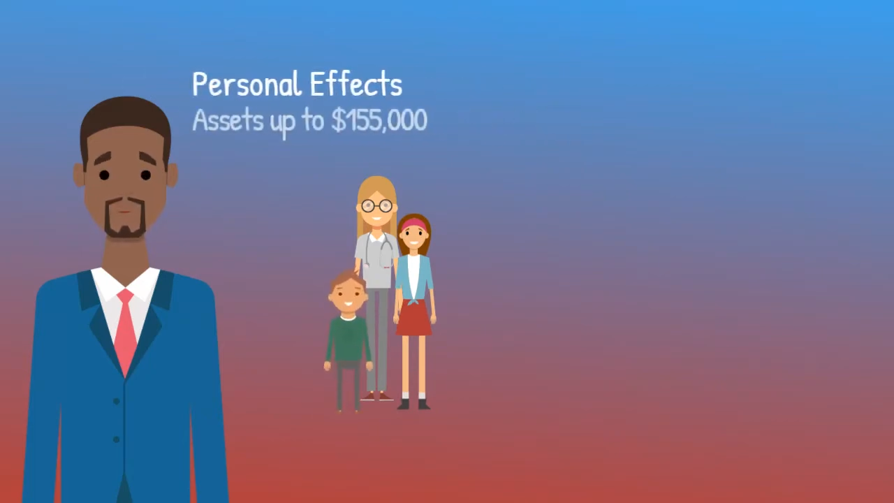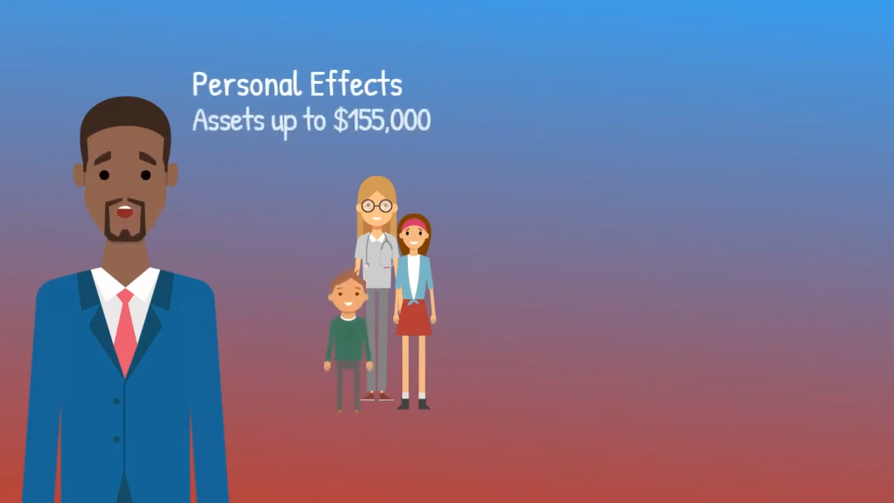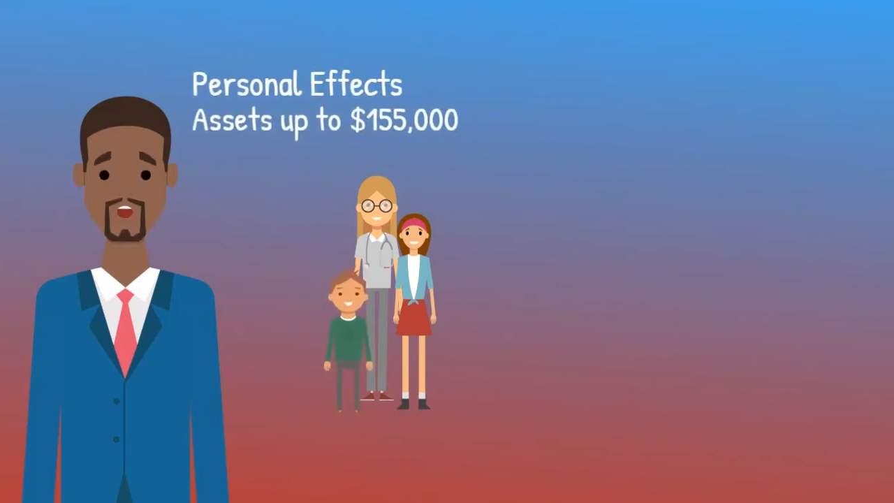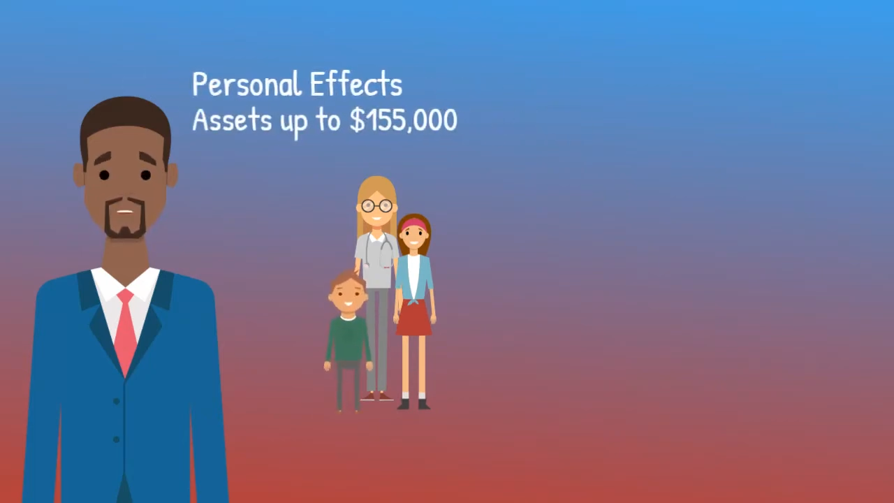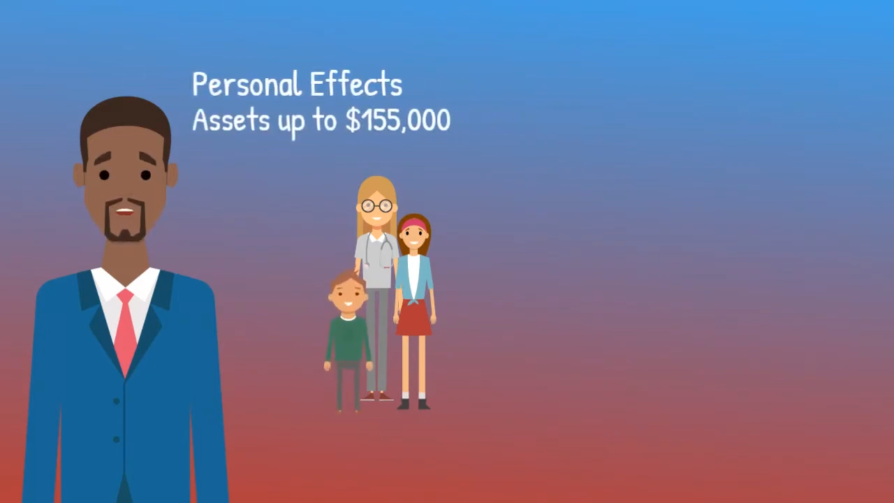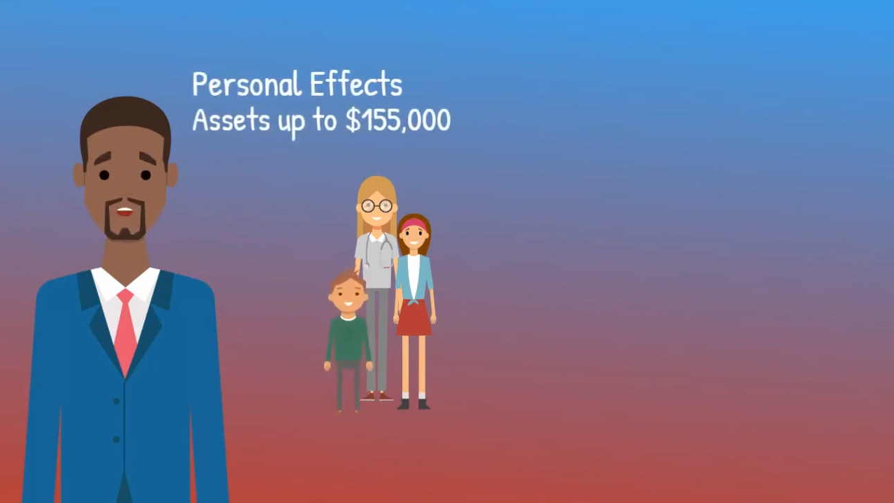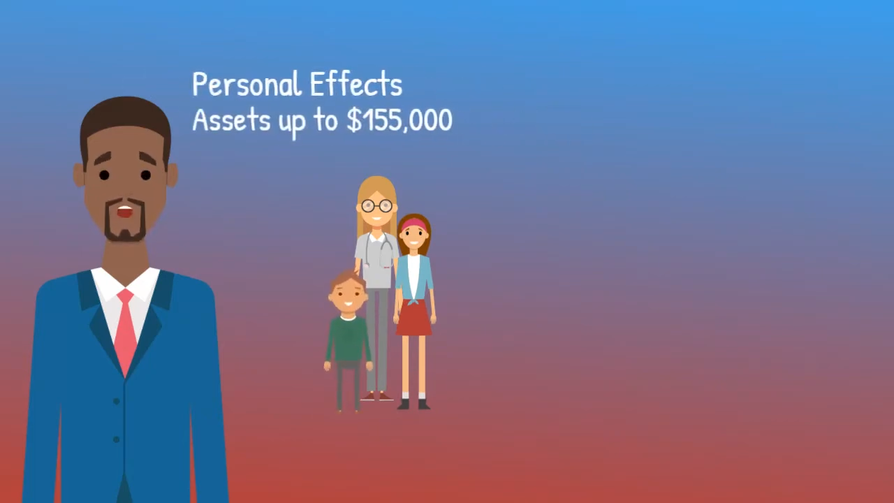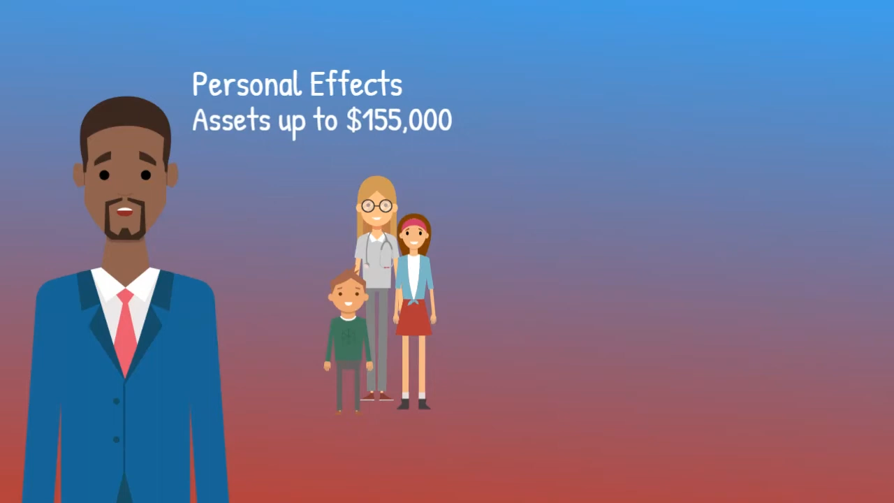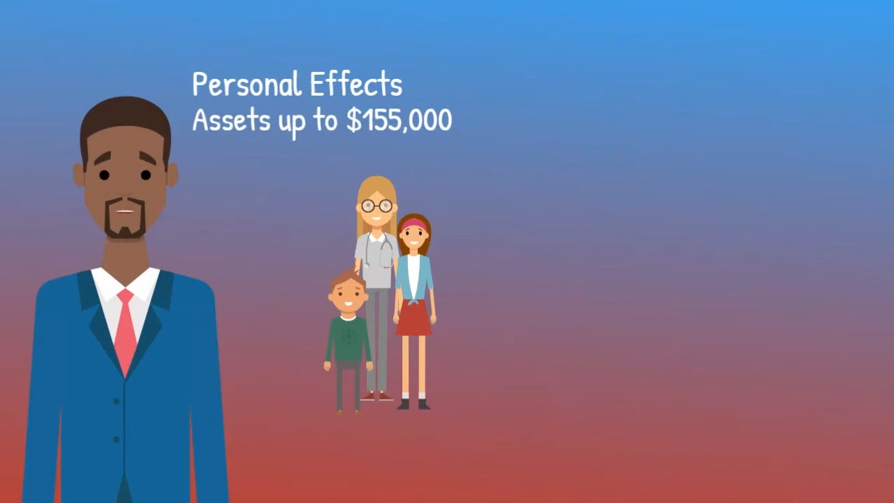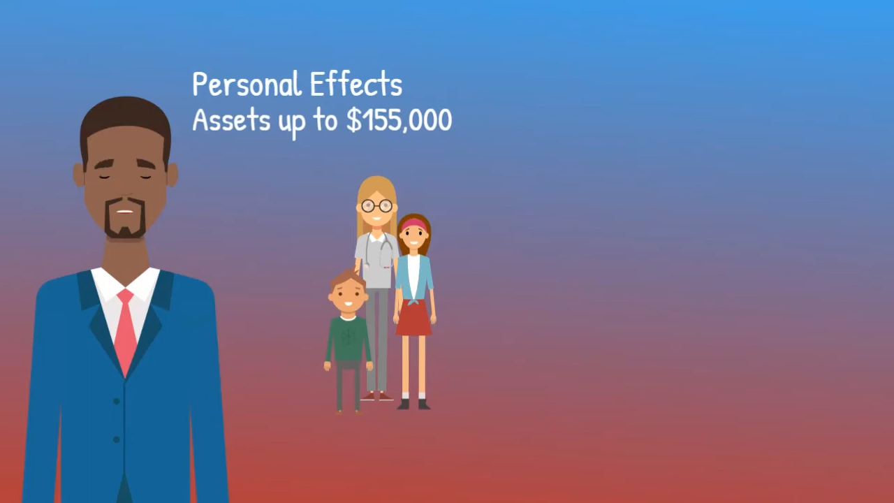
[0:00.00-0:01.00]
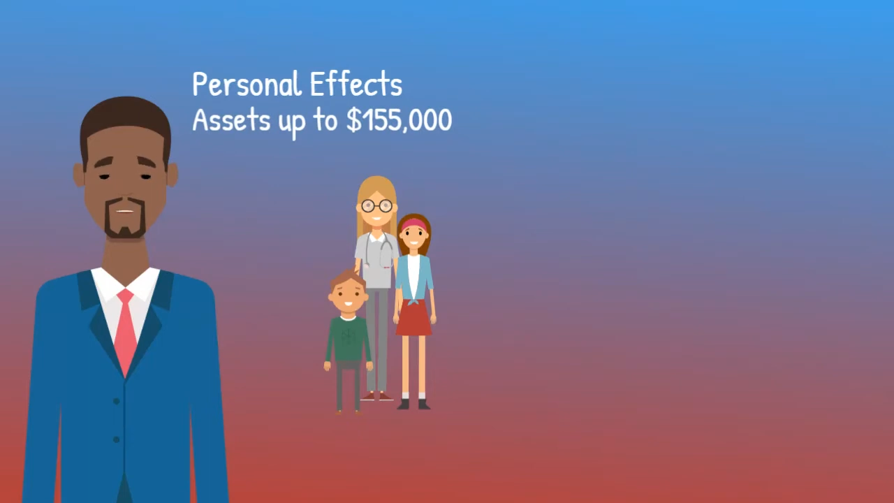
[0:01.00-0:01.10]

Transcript: to a value of